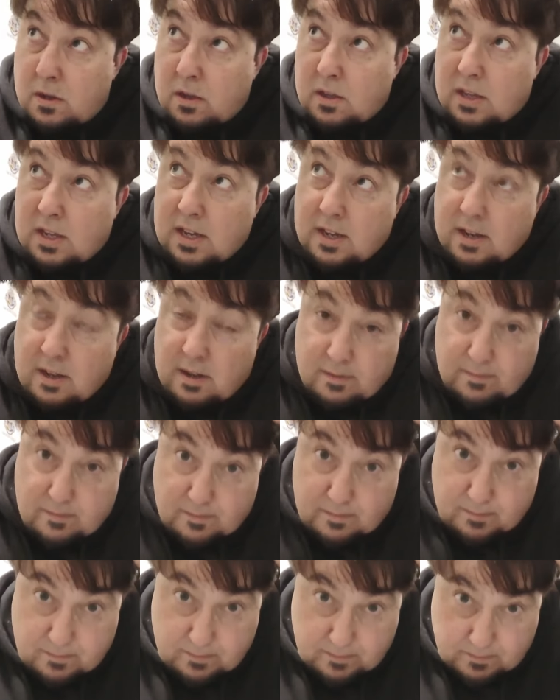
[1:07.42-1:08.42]
Look at that.
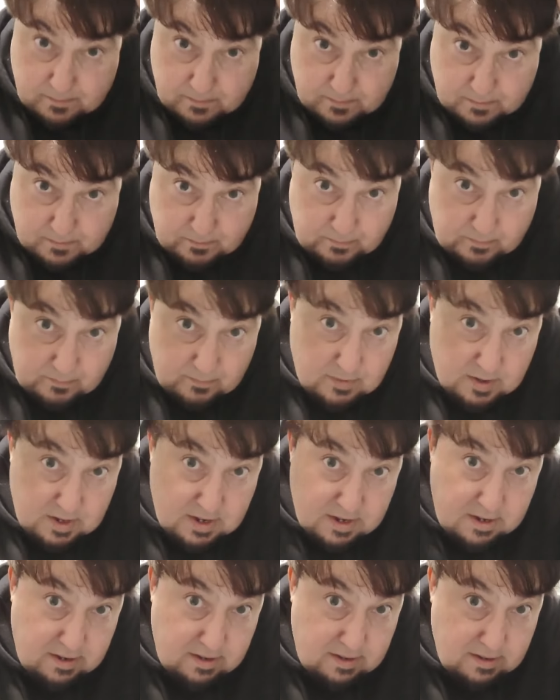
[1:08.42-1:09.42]

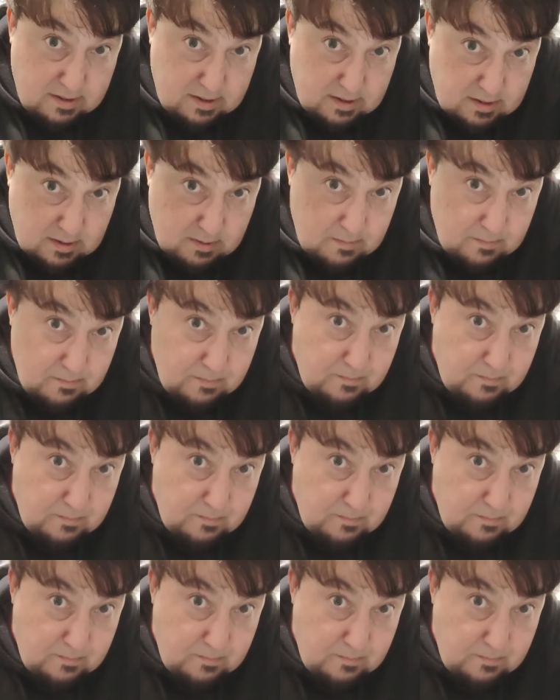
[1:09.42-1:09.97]
Nice.